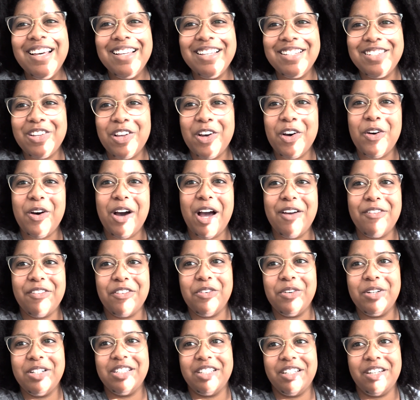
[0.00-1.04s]
So I'm
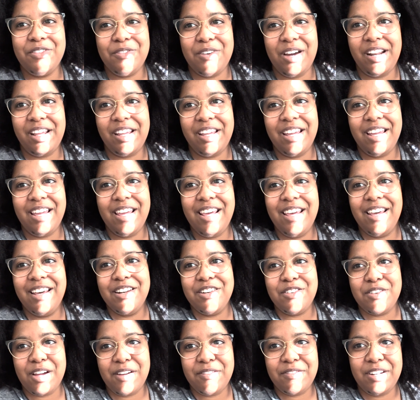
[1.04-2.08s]
going to get ready and
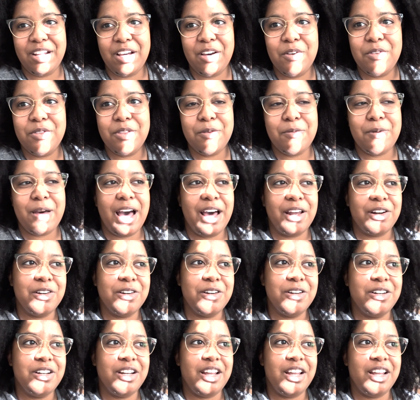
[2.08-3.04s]
draft out the pattern